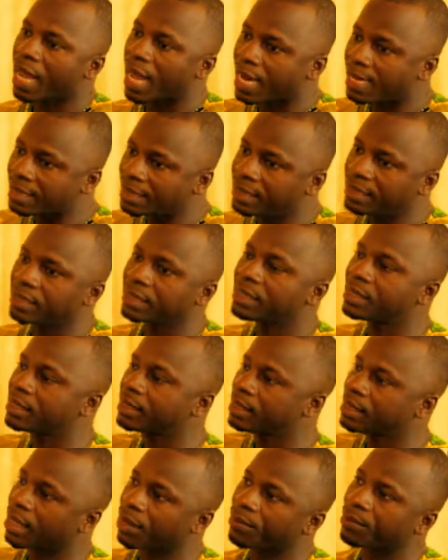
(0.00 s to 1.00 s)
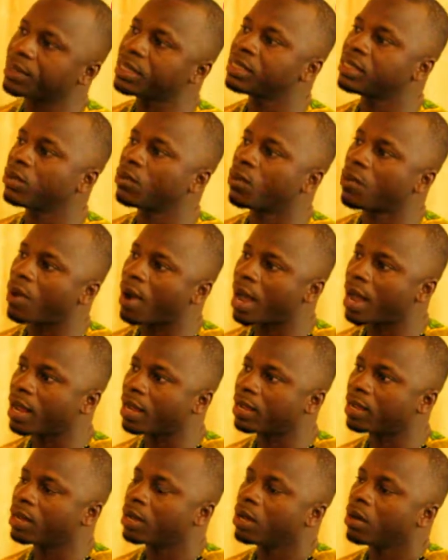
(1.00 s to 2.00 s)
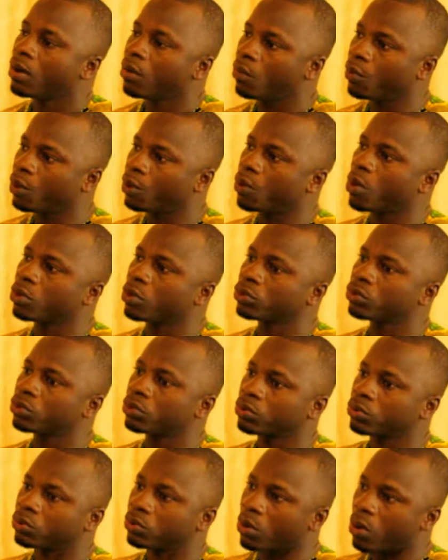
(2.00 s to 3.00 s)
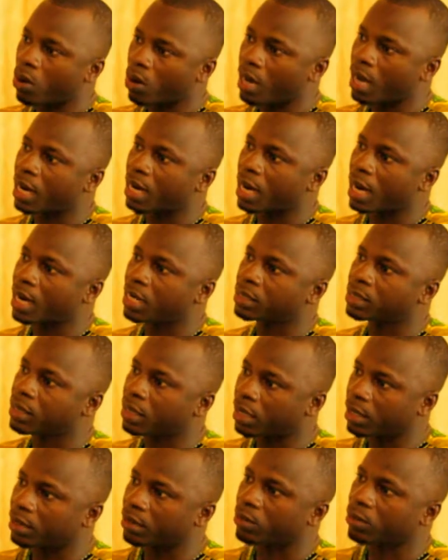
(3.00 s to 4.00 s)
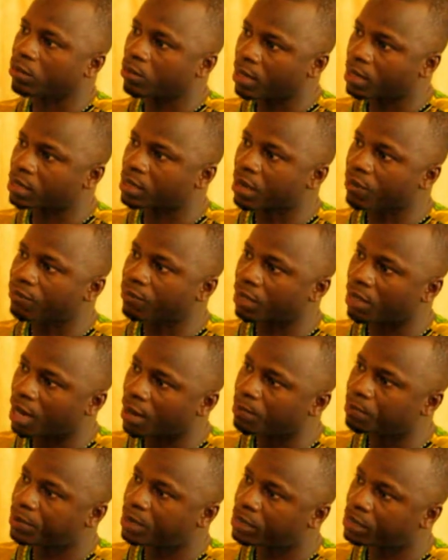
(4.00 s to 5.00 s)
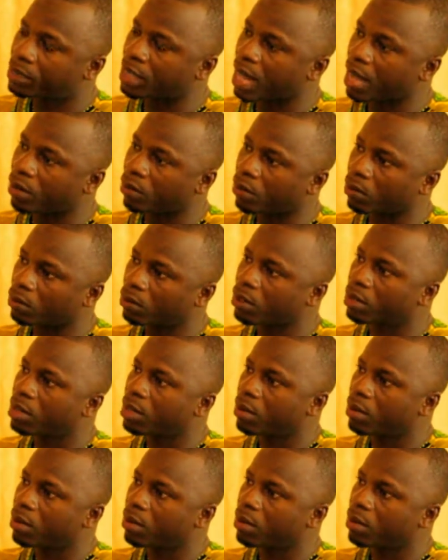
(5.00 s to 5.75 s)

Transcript: And this is the reason why we want to organize the West Africa Peace Dialogue,